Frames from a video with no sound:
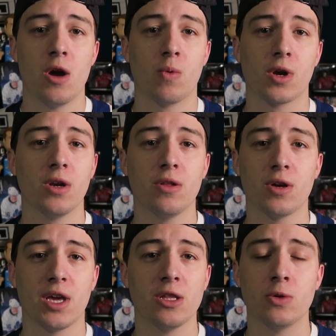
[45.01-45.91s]
We're going to
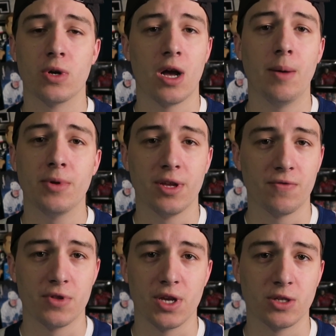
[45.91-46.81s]
look into a couple
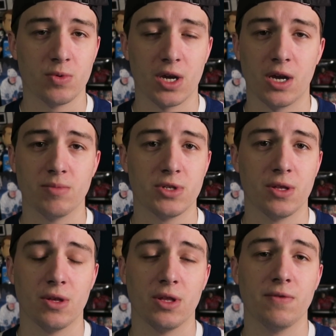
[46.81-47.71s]
different things when it comes
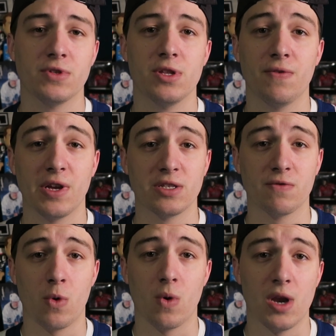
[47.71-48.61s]
to the Leafs
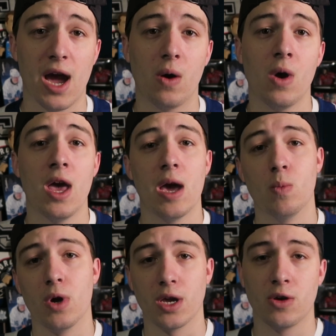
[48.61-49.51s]
defensive core now
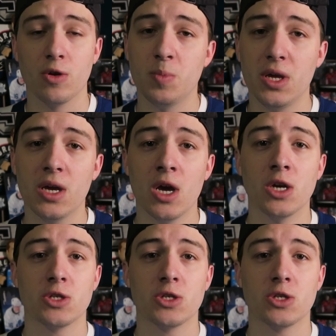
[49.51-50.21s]
and what it could be.